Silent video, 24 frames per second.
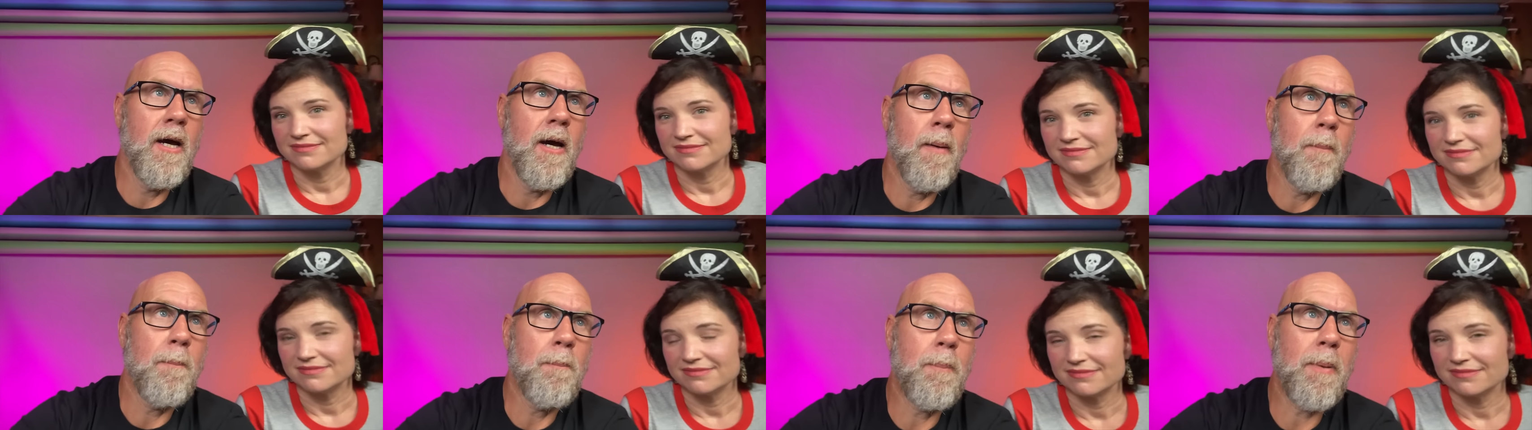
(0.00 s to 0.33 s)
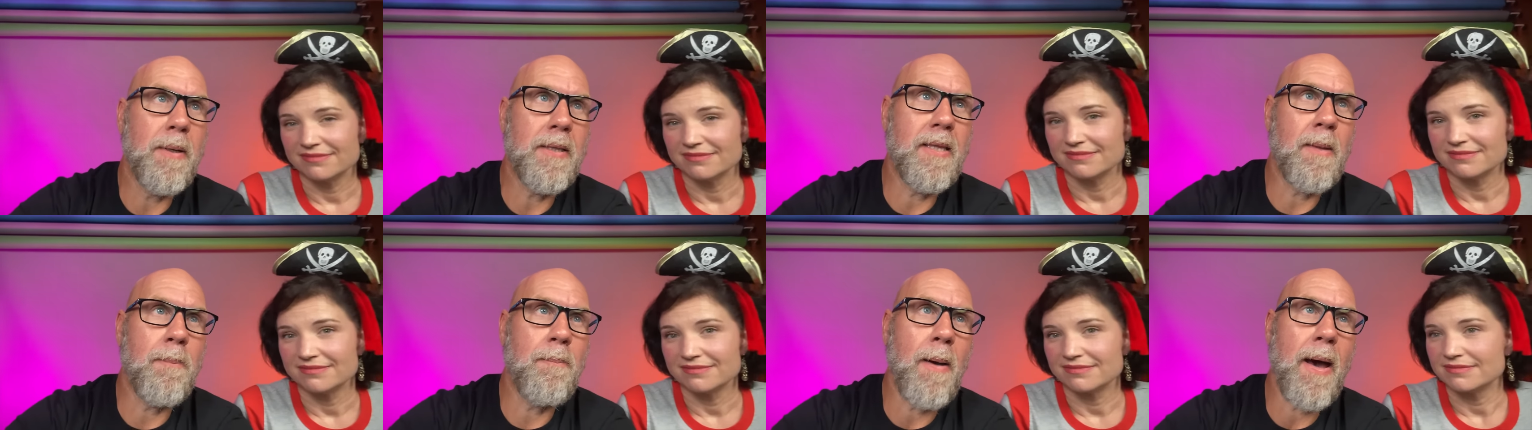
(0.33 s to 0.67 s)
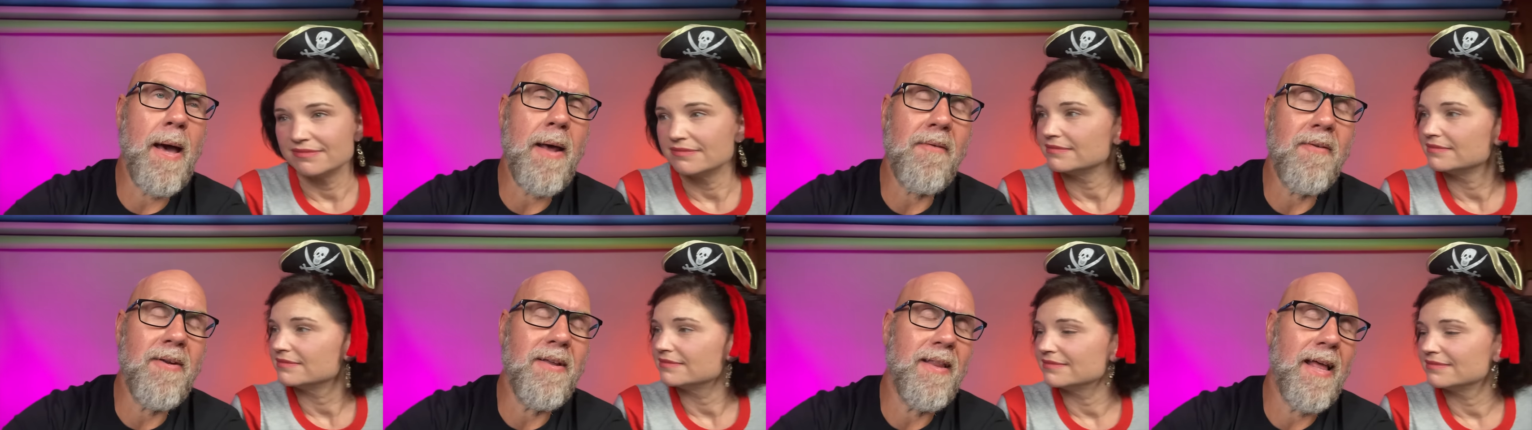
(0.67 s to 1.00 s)
Speaker 1: but the
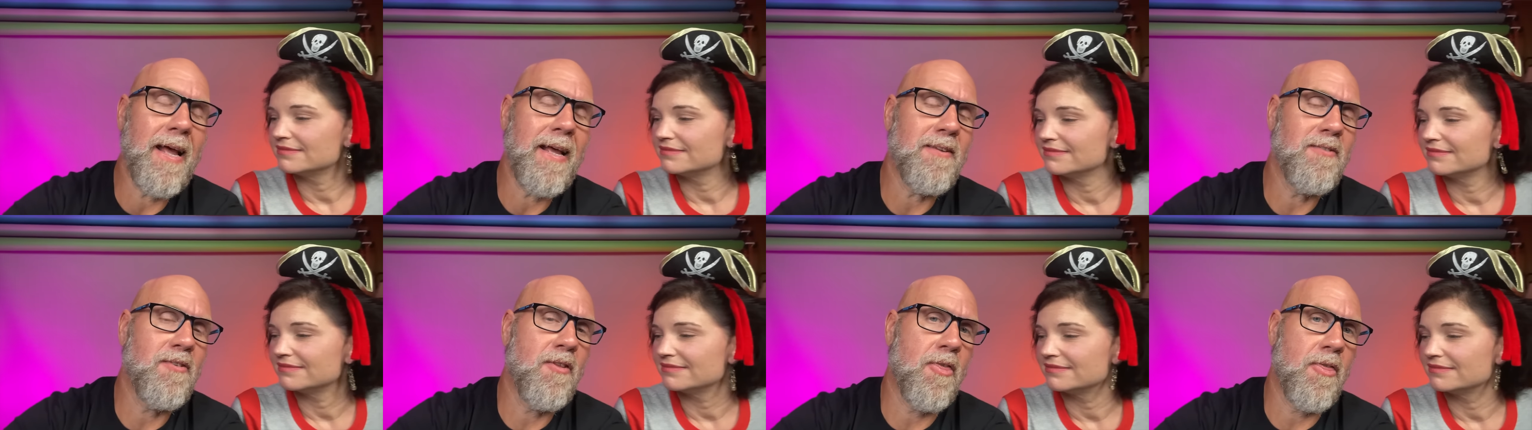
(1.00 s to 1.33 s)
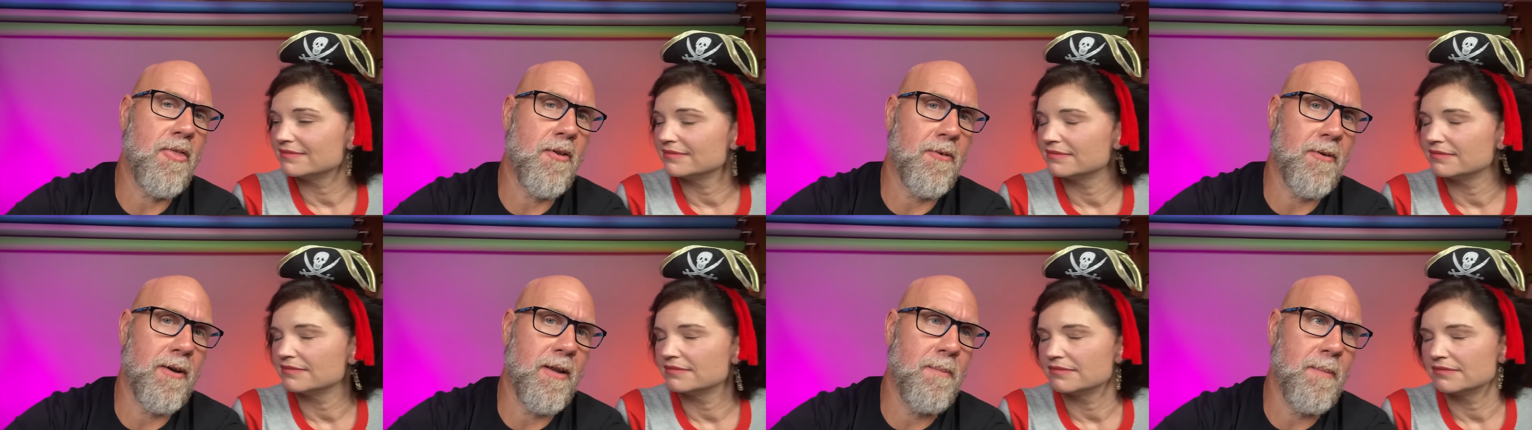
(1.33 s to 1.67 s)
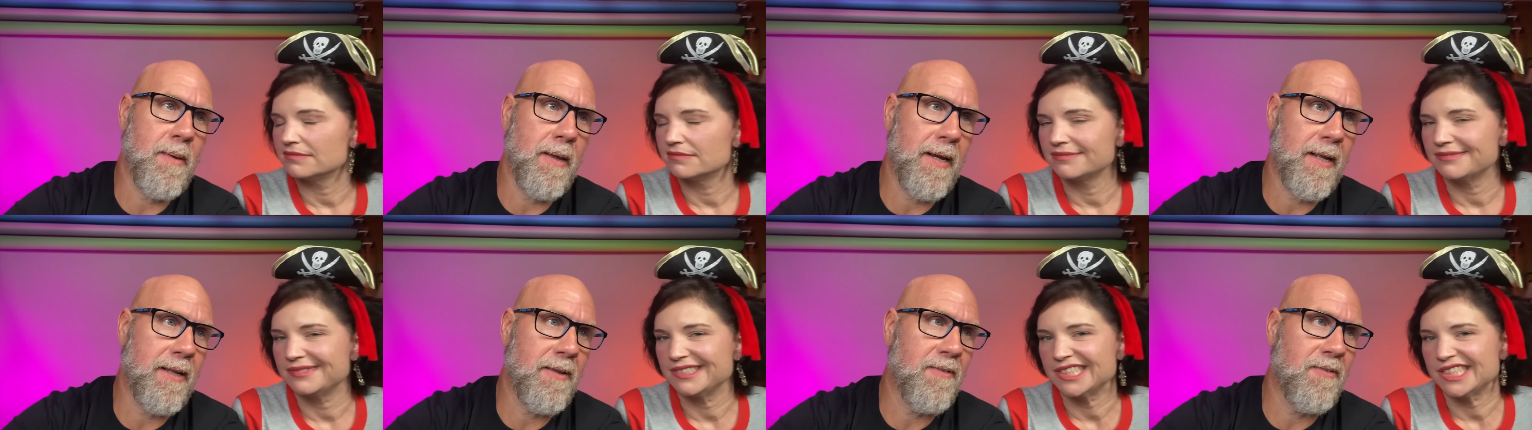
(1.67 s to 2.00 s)
battery lasts 30
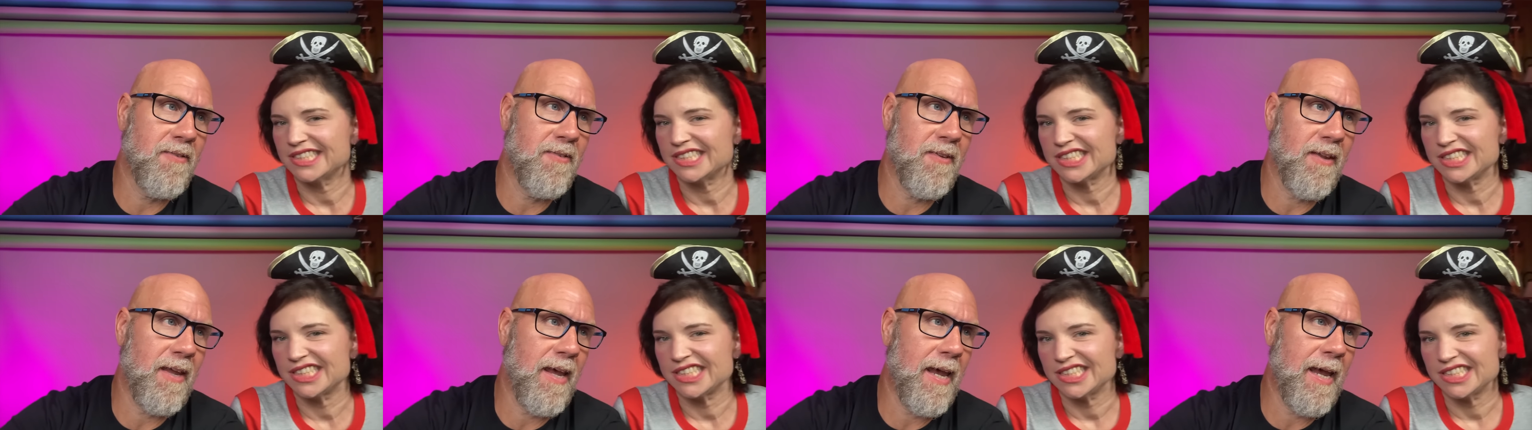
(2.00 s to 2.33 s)
minutes